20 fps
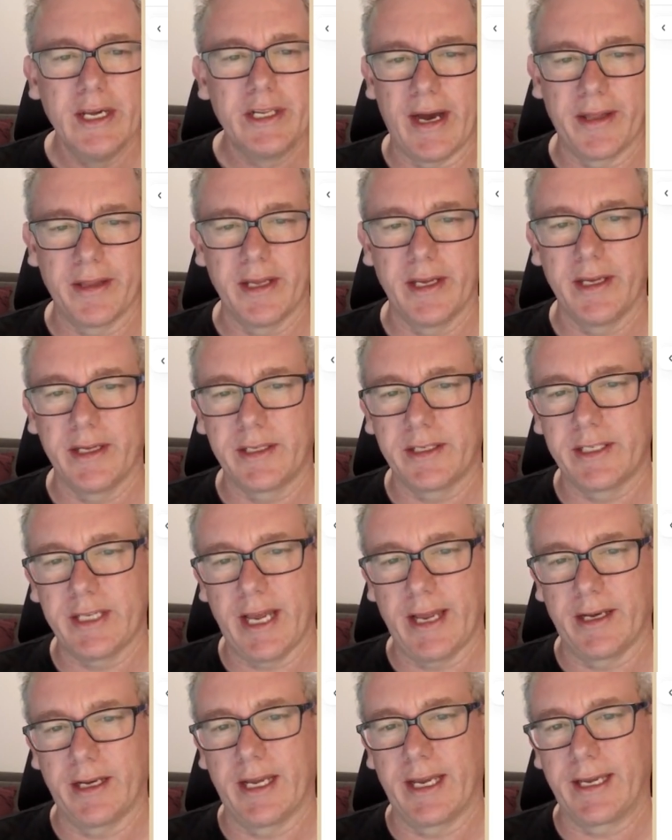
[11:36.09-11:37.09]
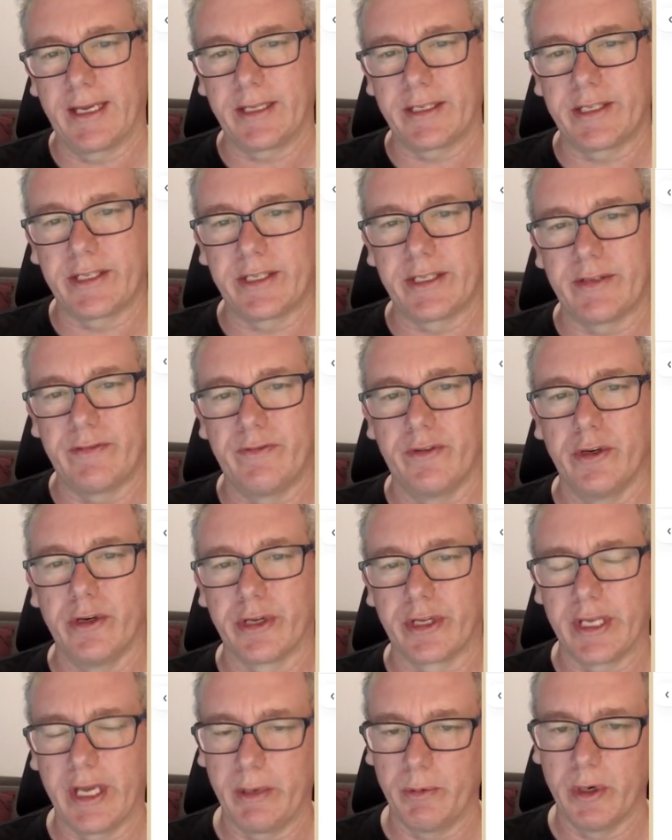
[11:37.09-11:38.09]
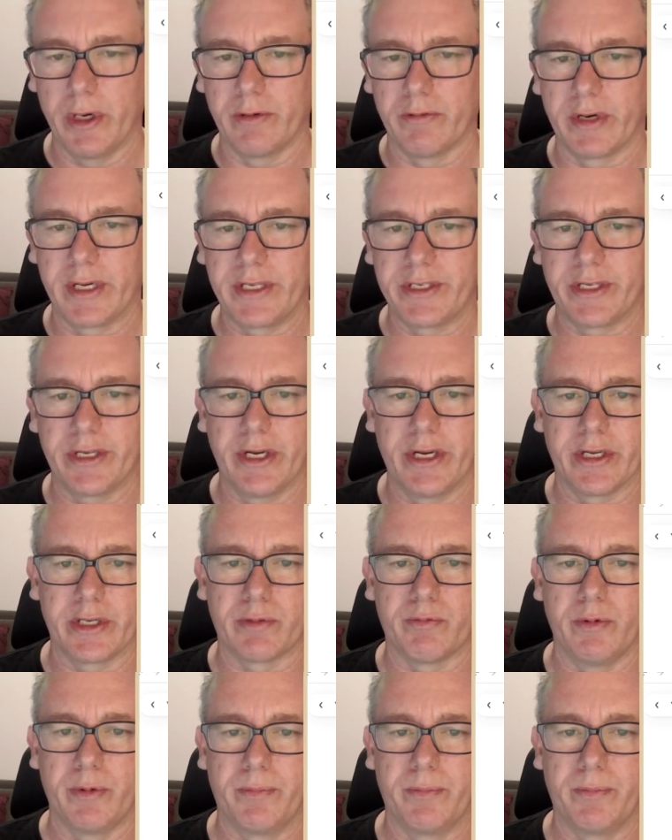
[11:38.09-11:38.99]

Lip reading: Other techniques for keyword research